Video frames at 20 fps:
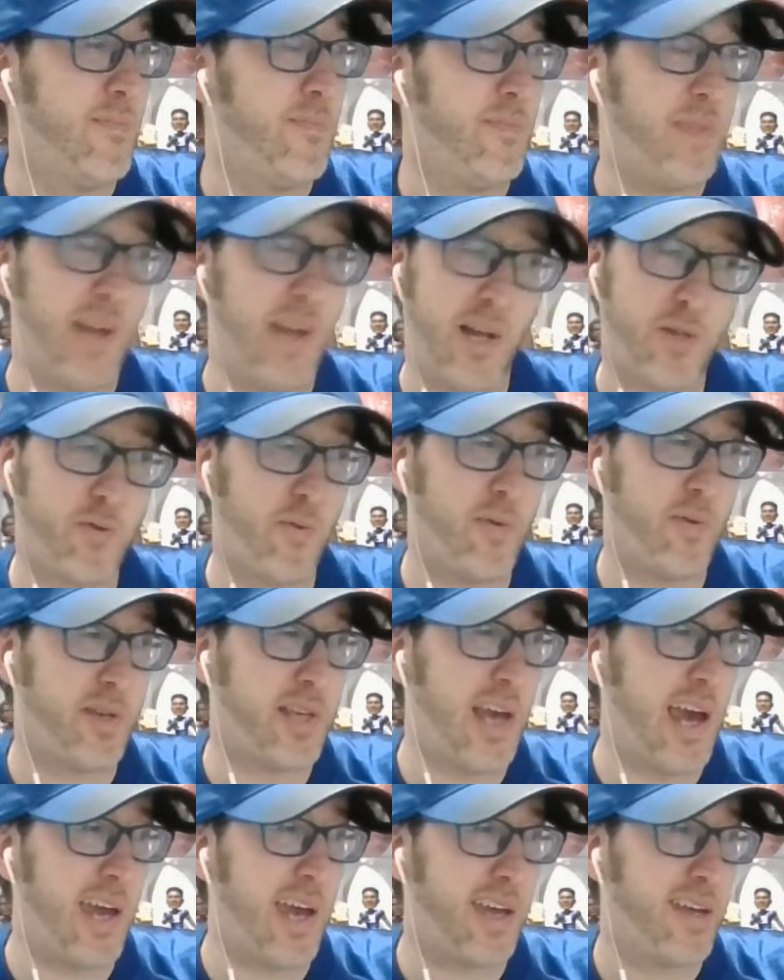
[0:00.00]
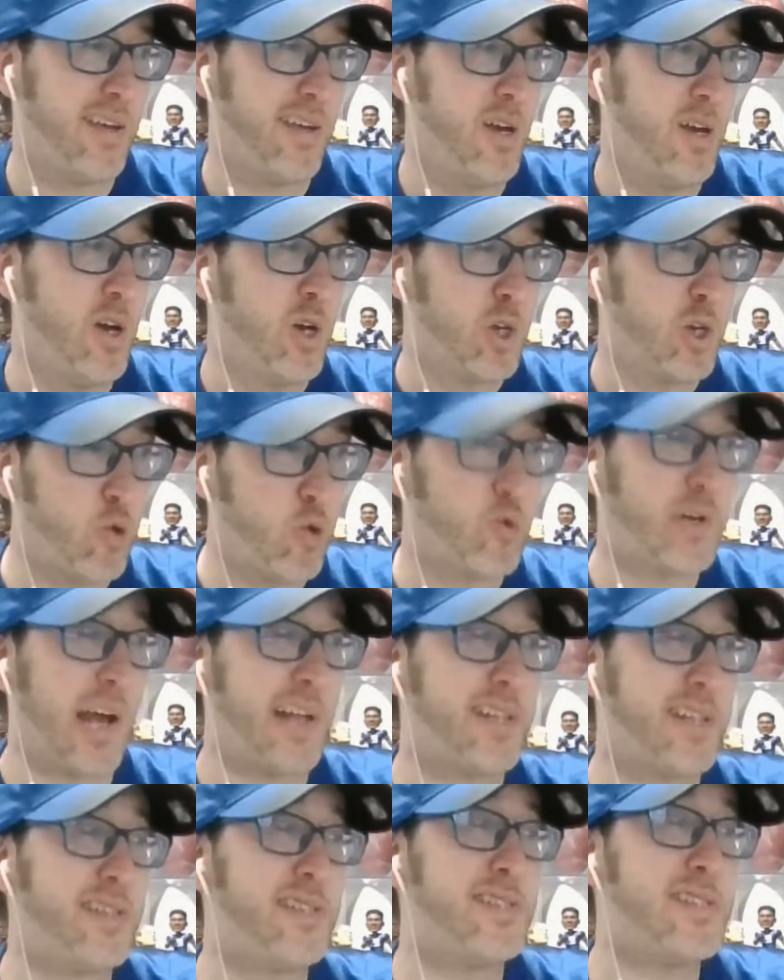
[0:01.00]
That's what we say. You
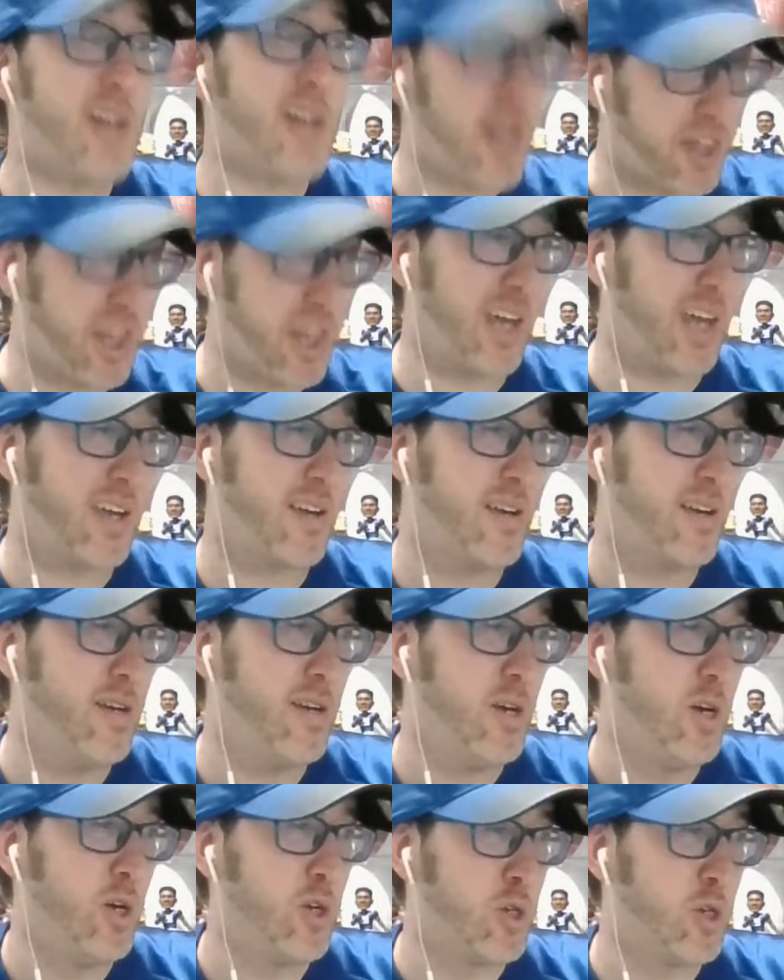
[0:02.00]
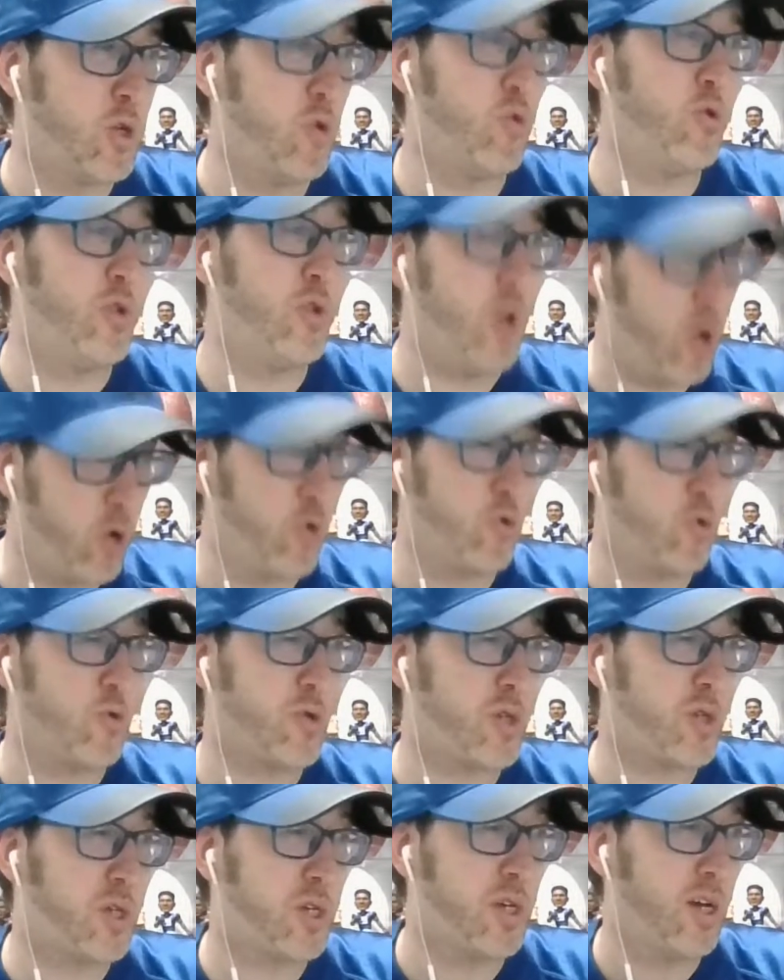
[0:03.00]
get nothing. You
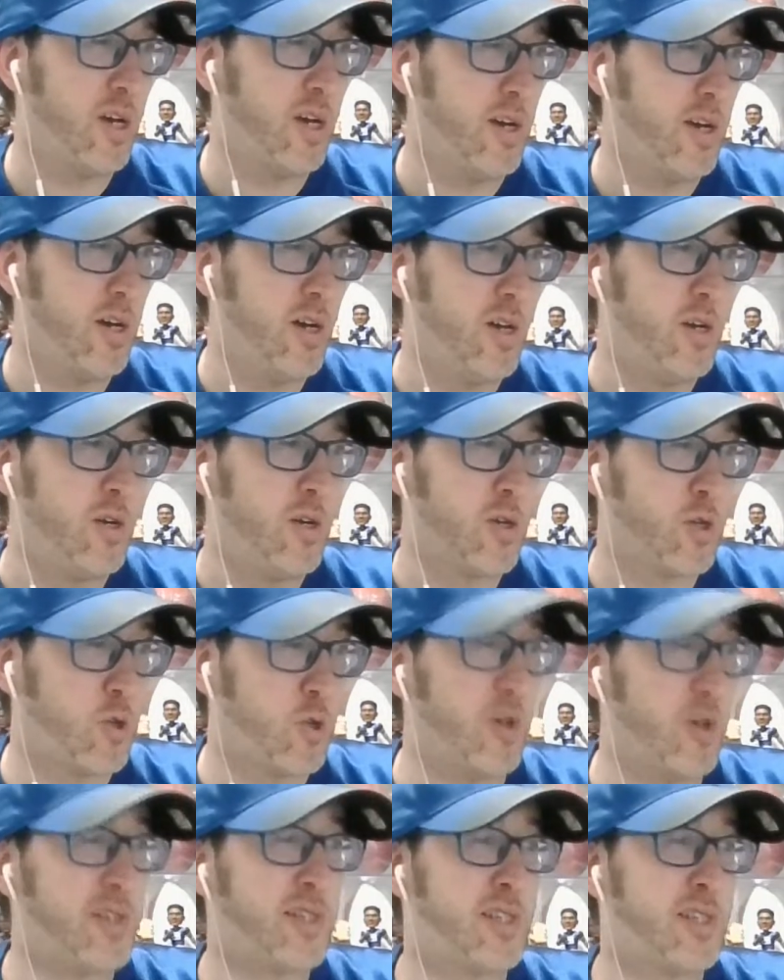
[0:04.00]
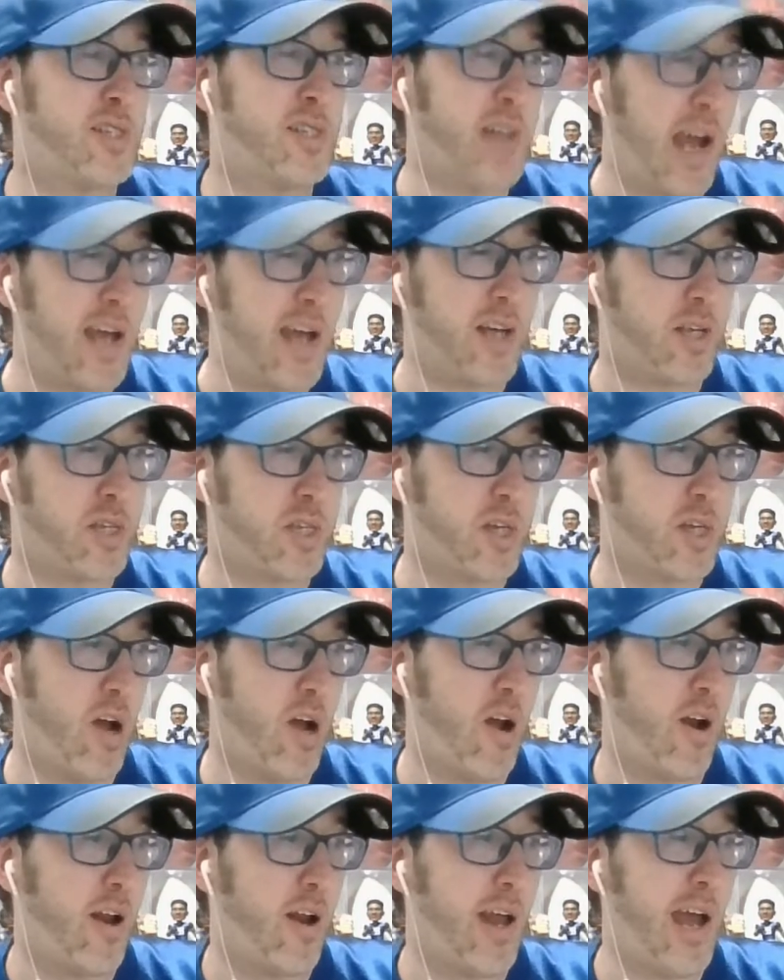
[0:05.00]
lose. Good day,
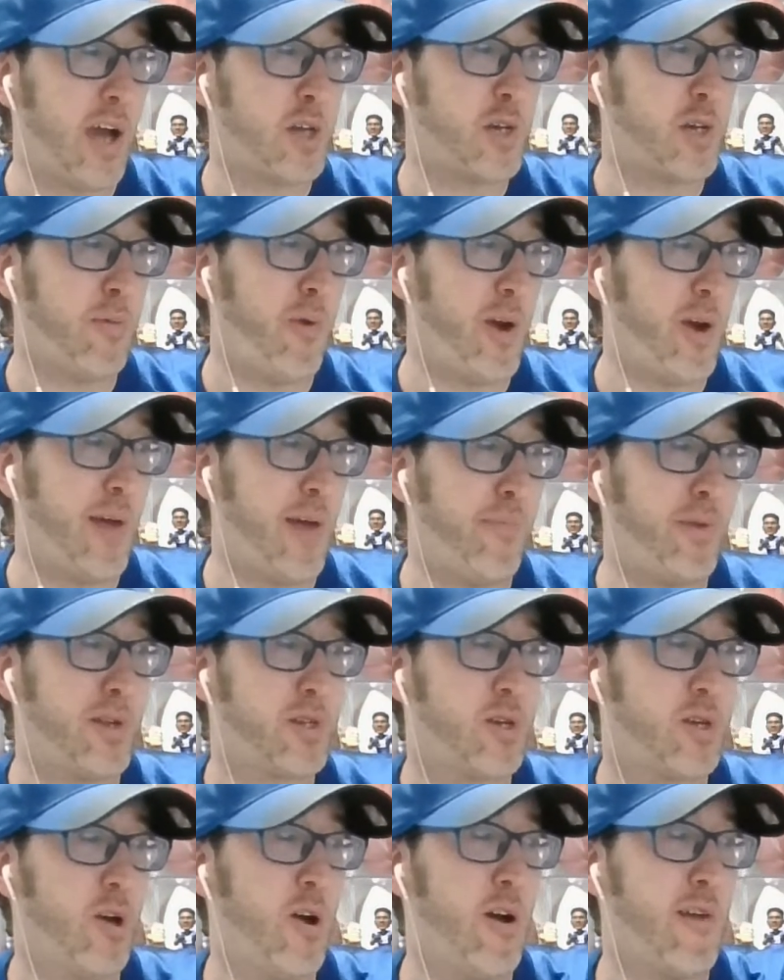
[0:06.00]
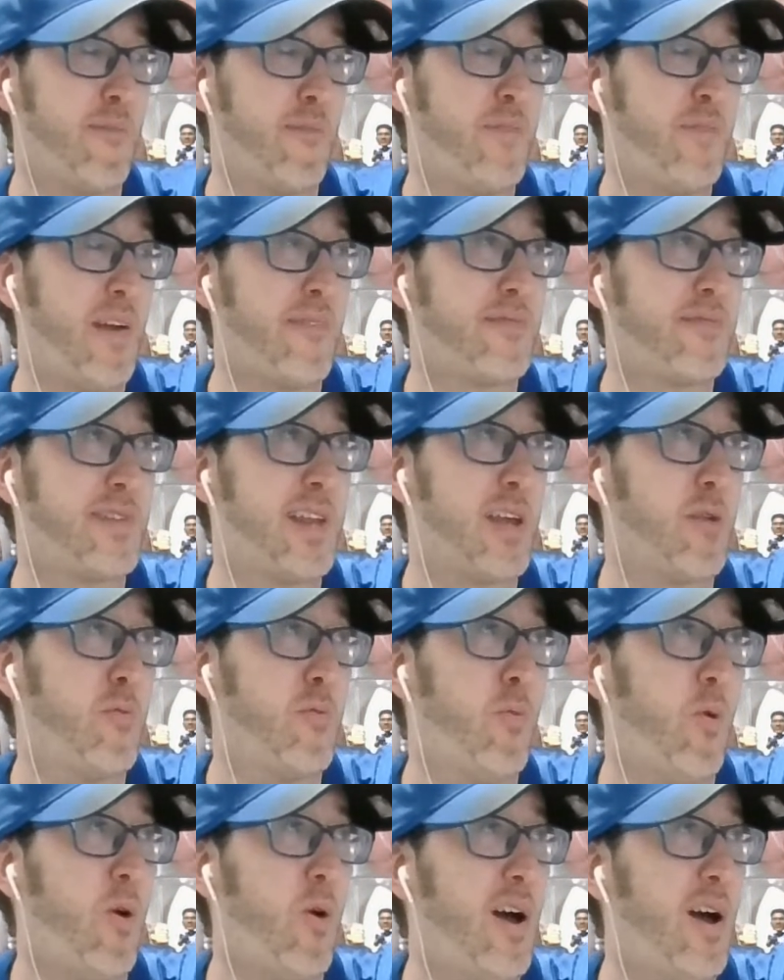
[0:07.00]
sir. Extra point up in good
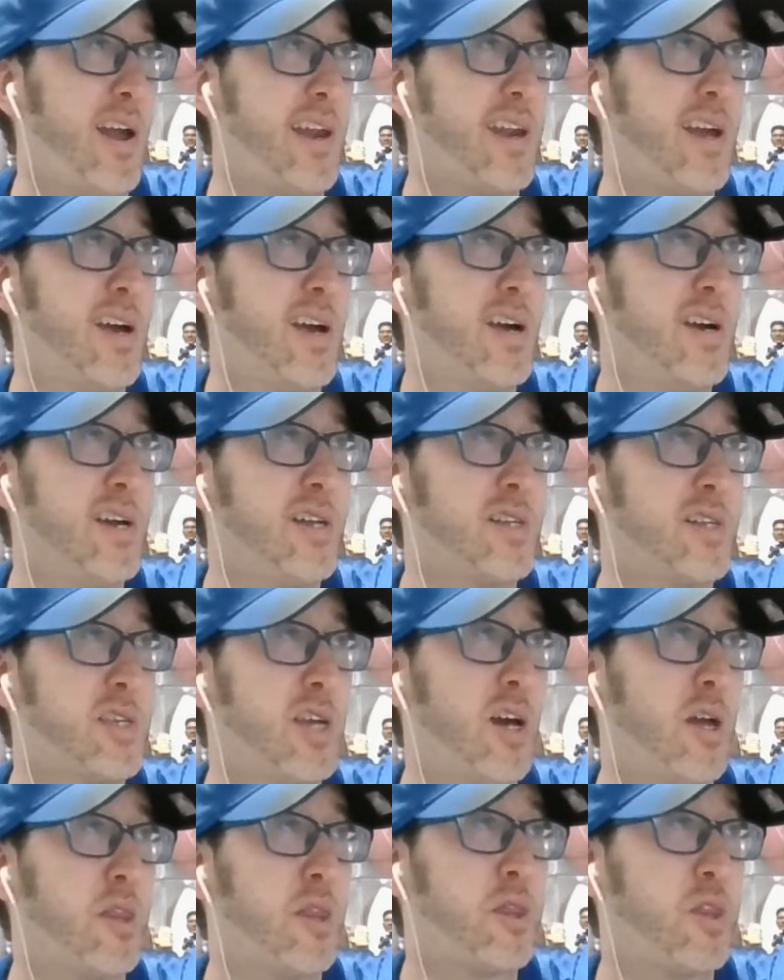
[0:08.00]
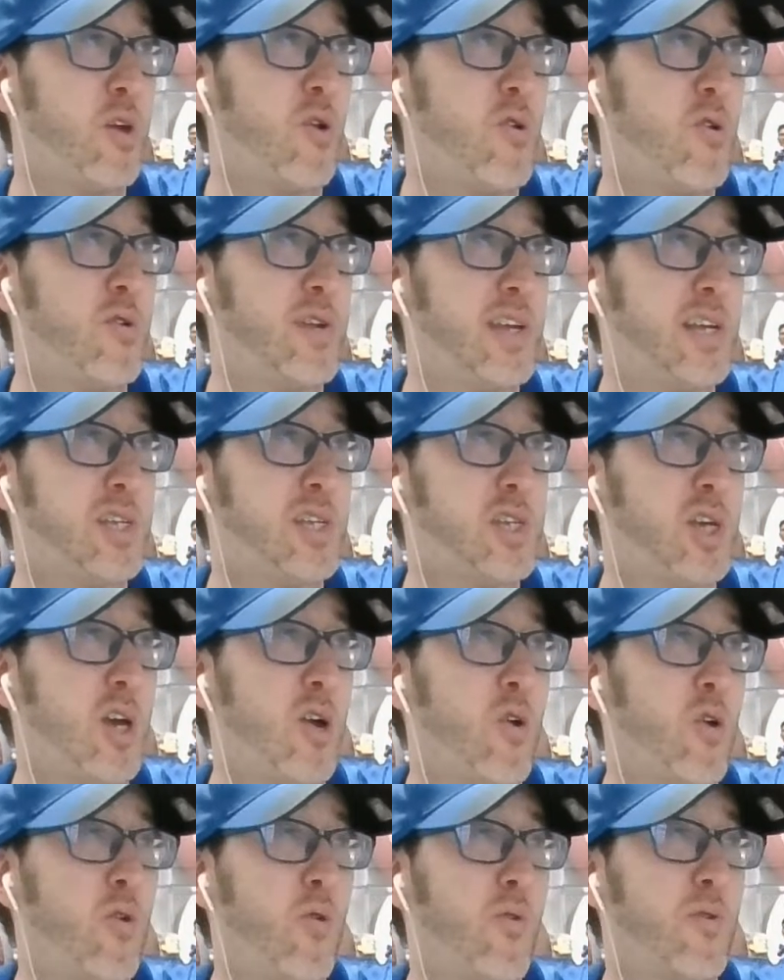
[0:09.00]

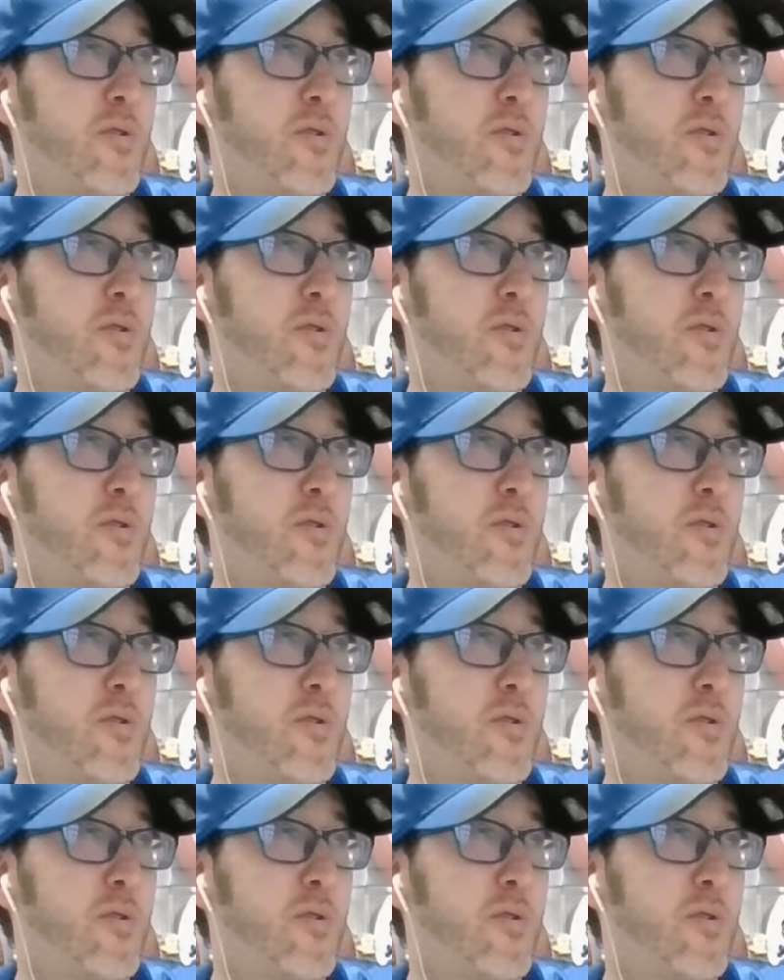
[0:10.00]
51-32.